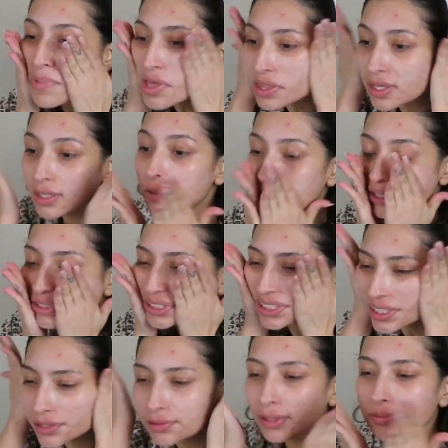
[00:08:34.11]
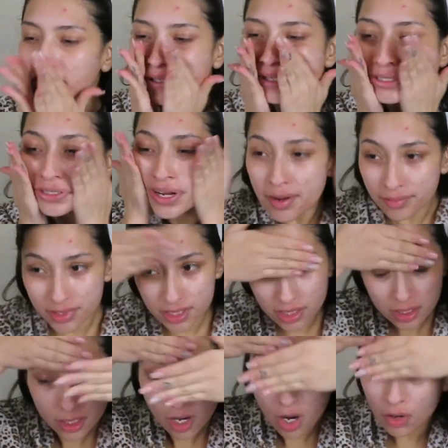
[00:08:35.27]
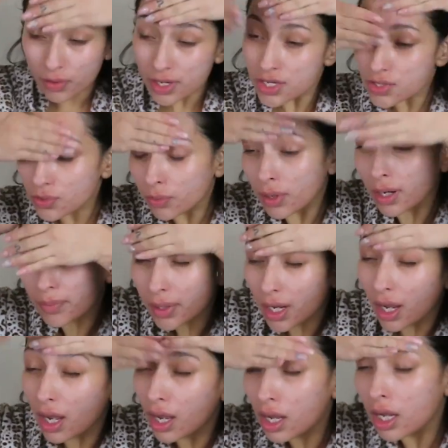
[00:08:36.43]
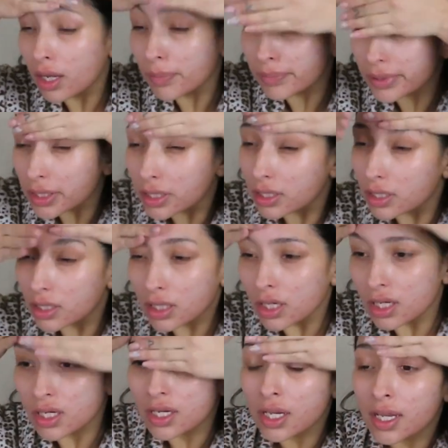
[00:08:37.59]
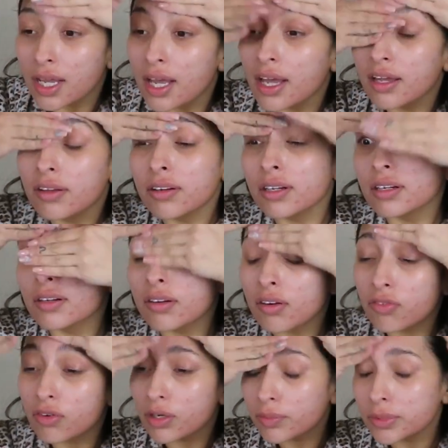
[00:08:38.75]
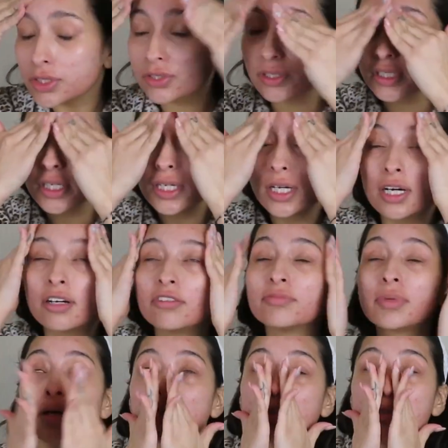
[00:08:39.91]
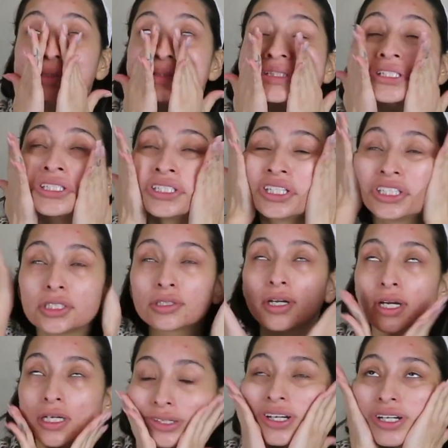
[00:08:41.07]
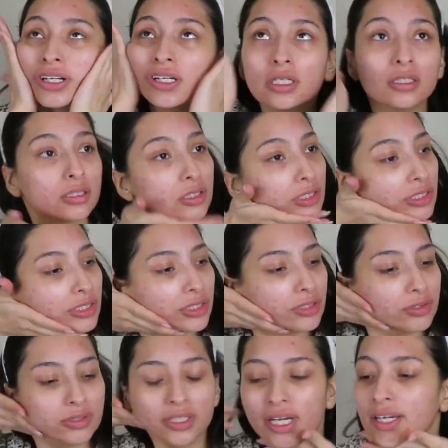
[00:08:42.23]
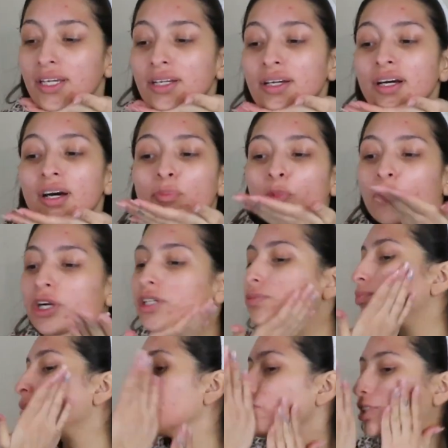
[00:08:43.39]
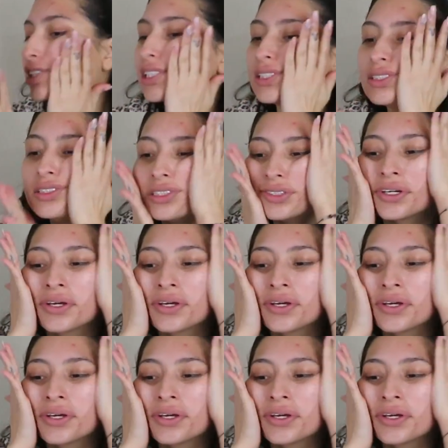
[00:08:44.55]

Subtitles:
And then once I get it rubbed in, I'm just gonna always rub up, and for majority of my routine I try to do like an upward motion.